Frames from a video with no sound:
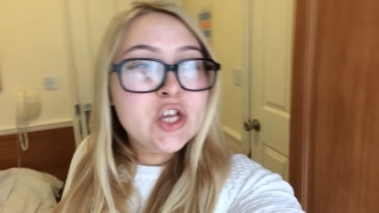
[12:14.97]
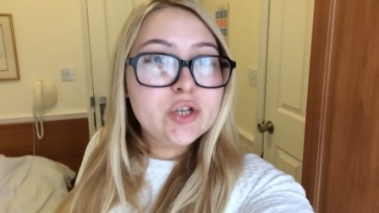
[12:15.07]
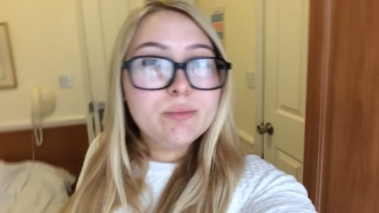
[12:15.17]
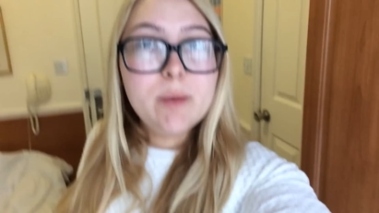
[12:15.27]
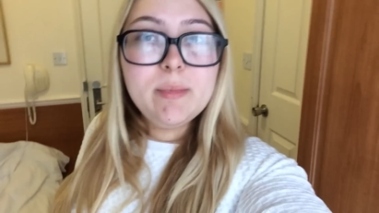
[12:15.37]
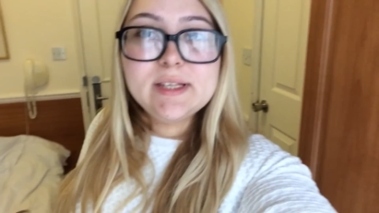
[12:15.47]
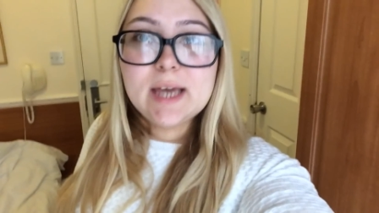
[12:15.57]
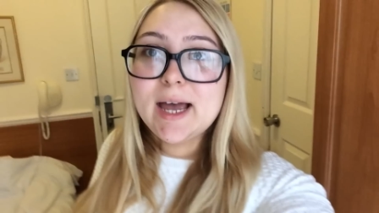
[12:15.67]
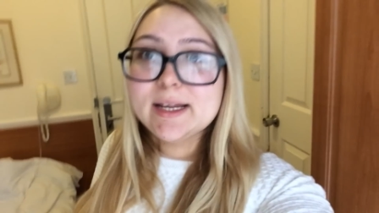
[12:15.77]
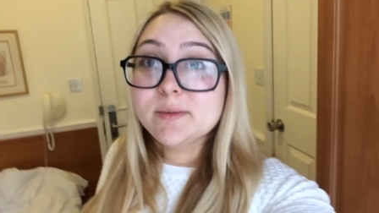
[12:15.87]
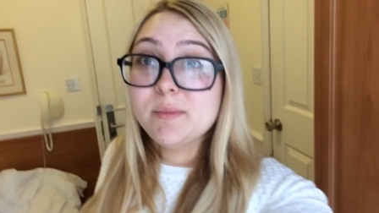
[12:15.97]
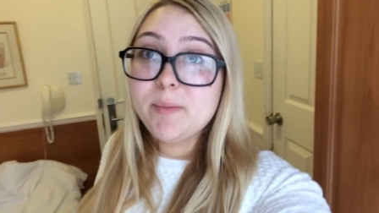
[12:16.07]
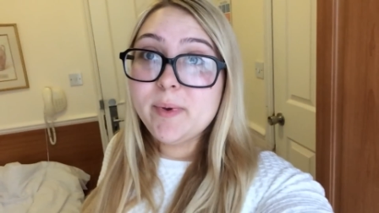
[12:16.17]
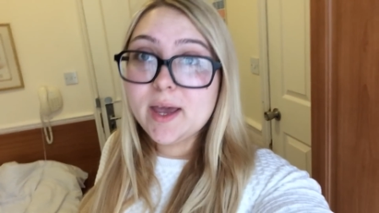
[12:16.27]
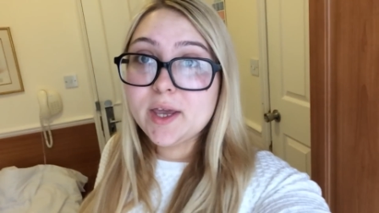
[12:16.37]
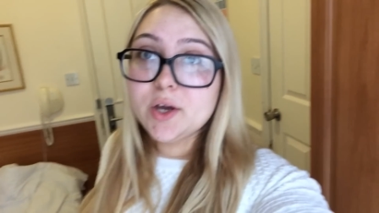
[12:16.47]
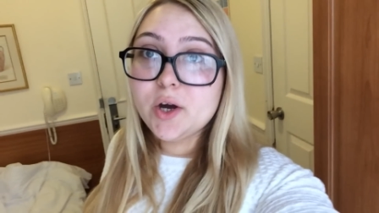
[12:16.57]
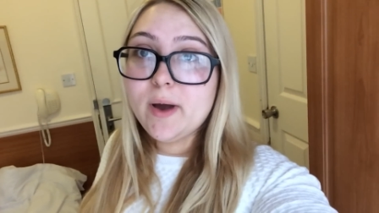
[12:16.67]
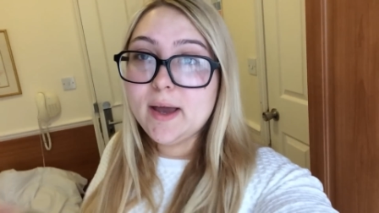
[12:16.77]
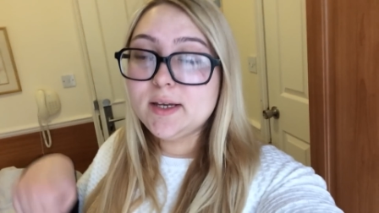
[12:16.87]
So maybe that. And maybe I can
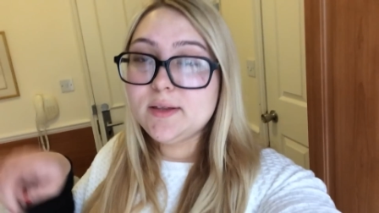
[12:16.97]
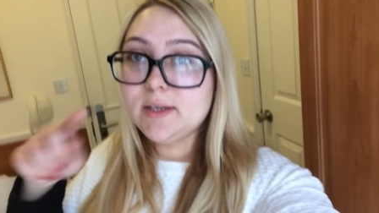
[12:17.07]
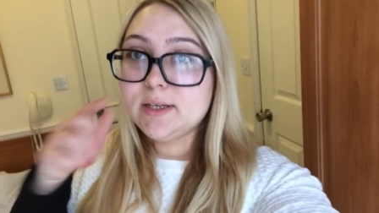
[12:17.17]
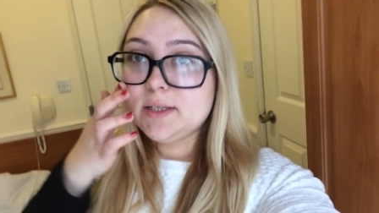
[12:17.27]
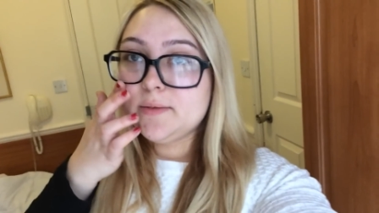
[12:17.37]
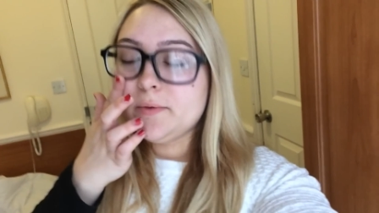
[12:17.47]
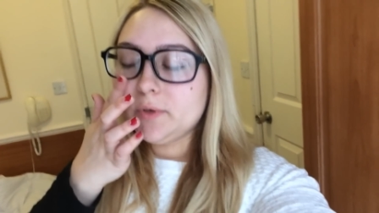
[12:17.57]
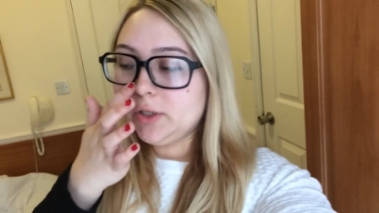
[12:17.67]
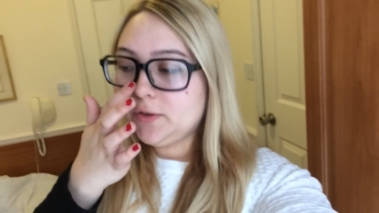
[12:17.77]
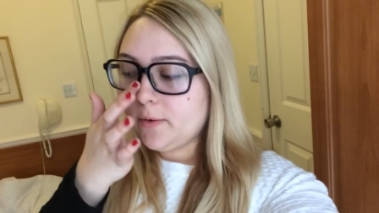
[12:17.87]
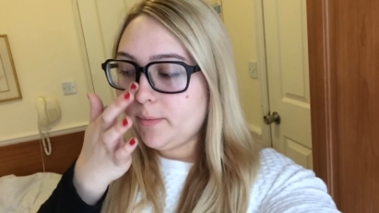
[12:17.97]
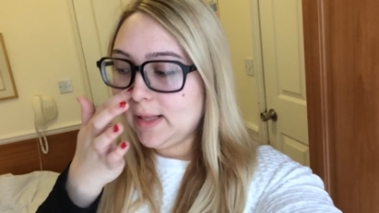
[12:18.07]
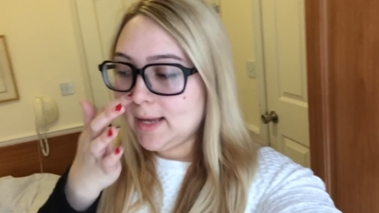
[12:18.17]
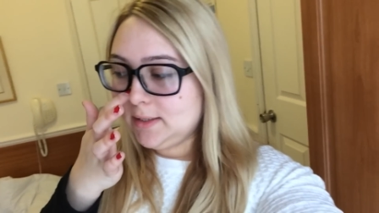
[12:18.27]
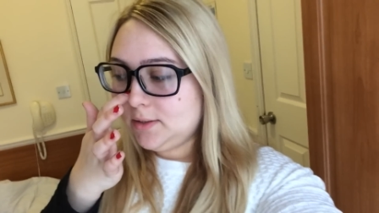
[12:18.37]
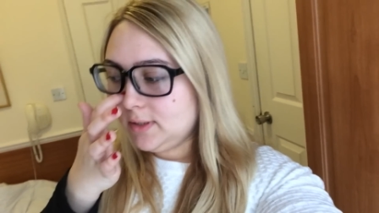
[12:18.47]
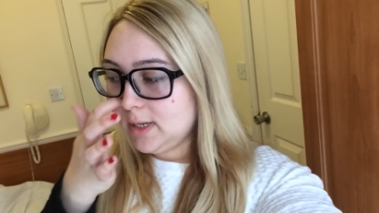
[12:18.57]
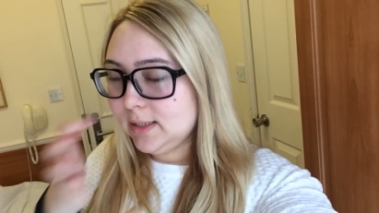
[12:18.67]
go edit this footage from the last two